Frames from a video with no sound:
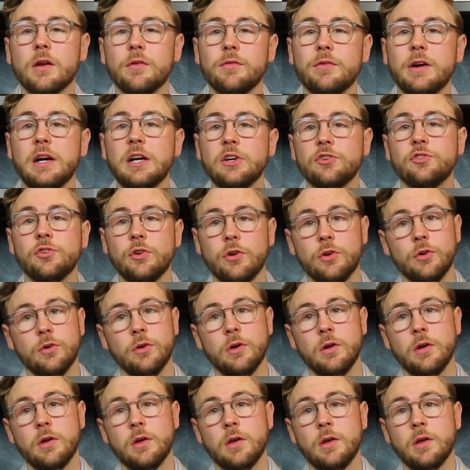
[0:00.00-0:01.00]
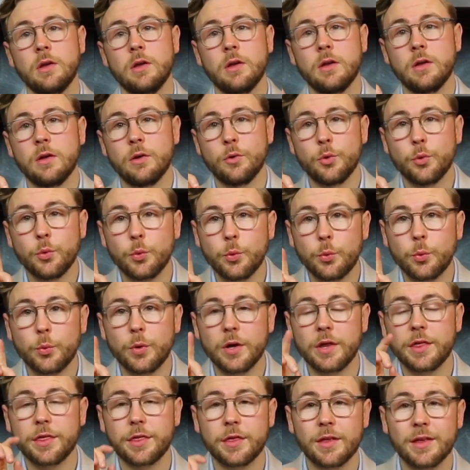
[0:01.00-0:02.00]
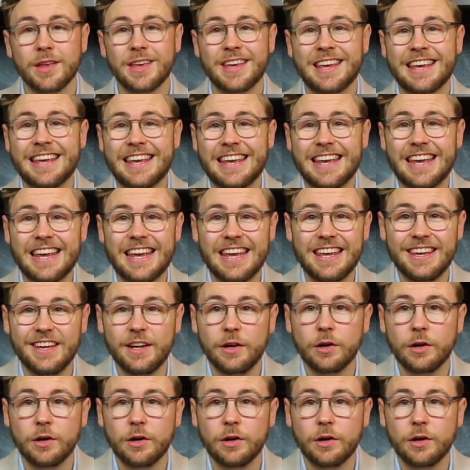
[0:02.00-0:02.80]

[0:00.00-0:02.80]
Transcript: Reverso with a